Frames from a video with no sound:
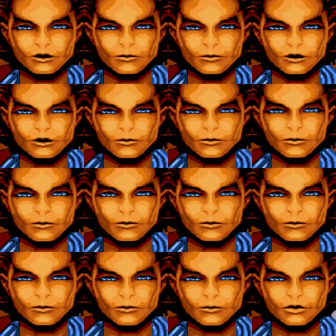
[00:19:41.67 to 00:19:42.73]
Um,
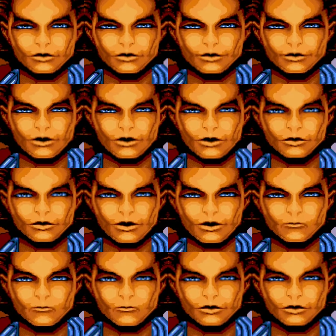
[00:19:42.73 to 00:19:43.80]
I'll
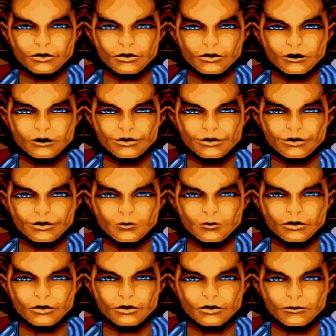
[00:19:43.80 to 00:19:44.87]
stay here if you want. If
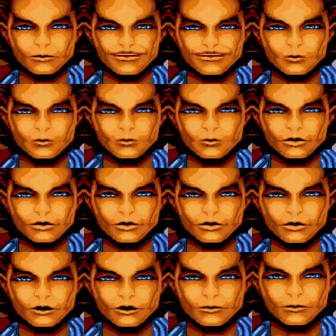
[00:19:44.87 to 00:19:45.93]
I, if I, I'll stay here
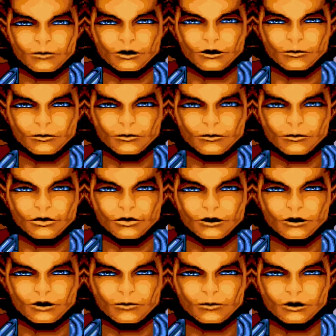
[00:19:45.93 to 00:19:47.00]
if I want to. You don't
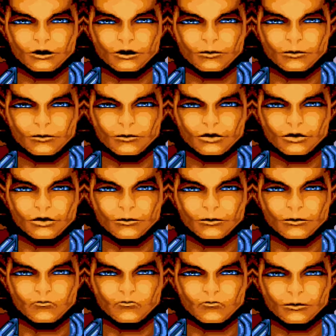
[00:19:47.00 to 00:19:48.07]
seem to know what you want. Follow
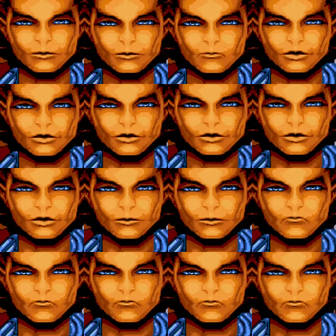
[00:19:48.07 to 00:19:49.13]
me. Stay here.
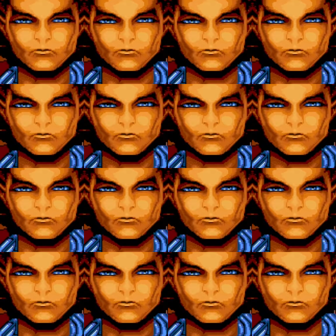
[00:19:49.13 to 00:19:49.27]
Sheesh.